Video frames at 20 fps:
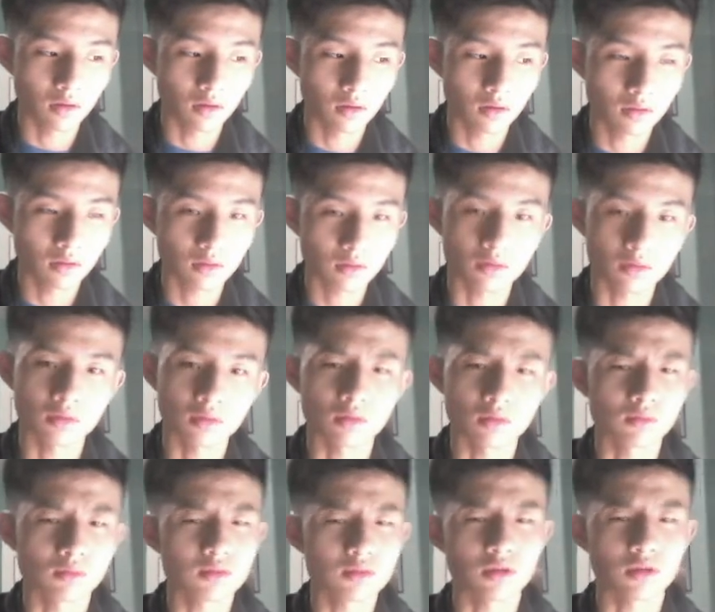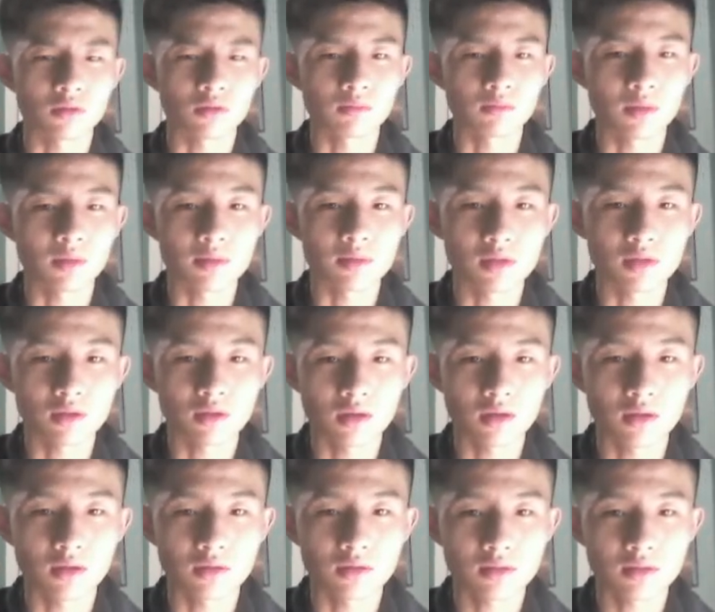Or no, sorry, my mistake,
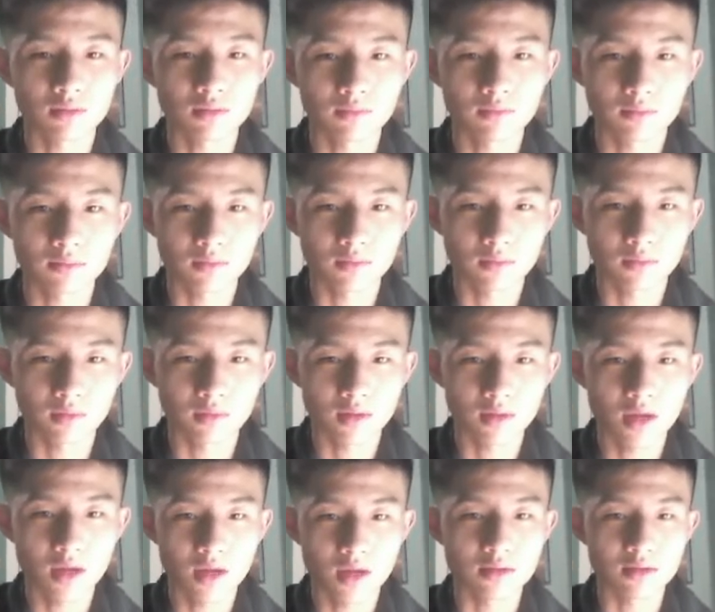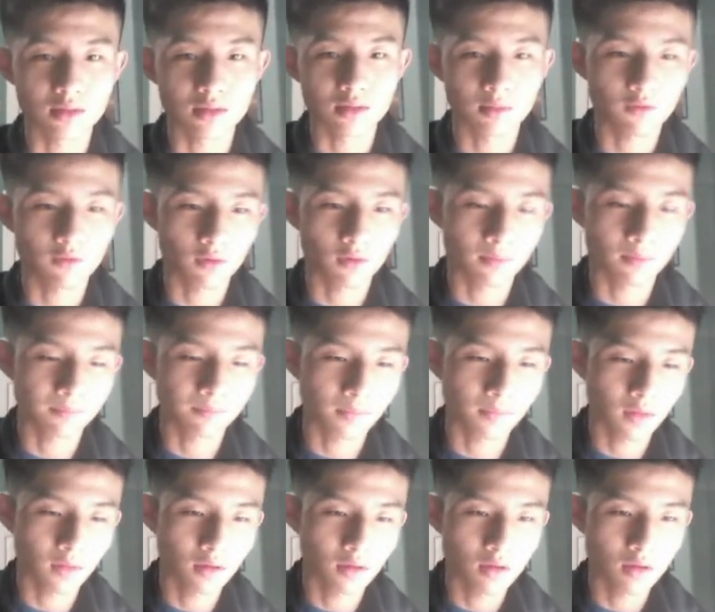8. And it's going to be 4.
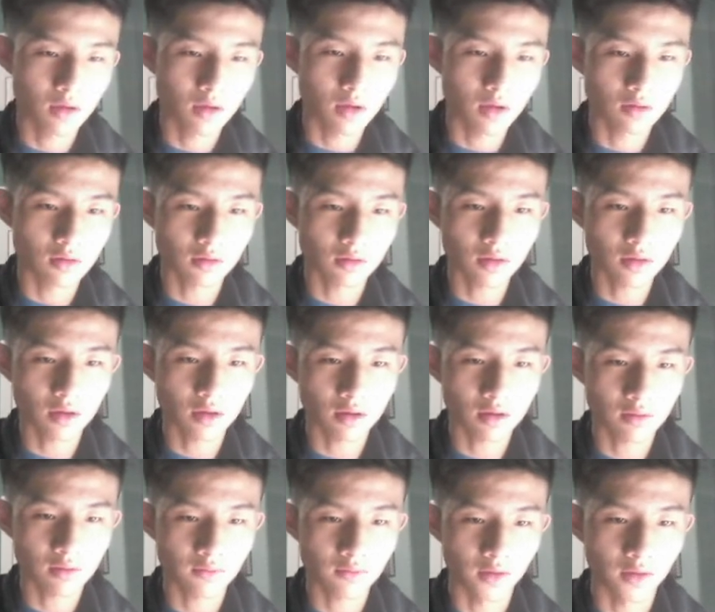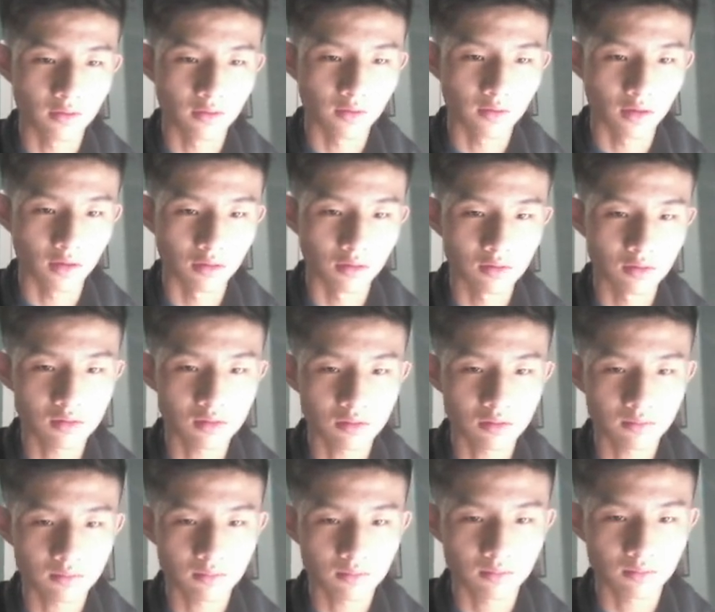And you're going to have n values,
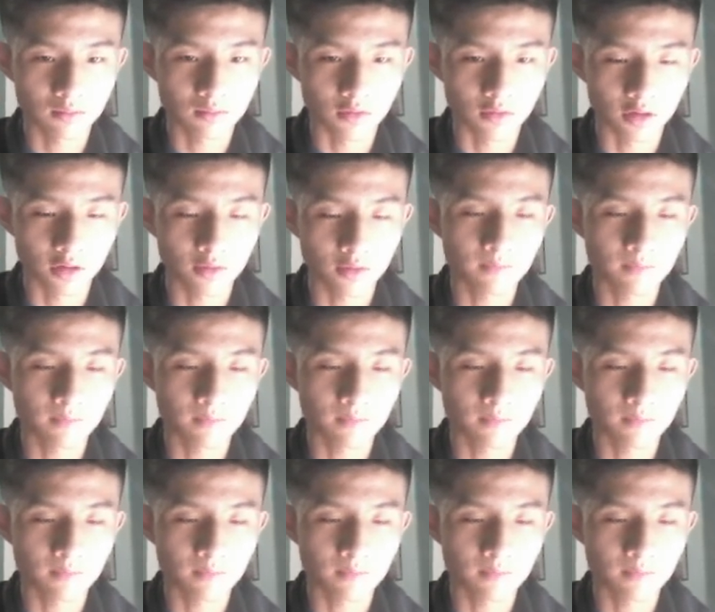right?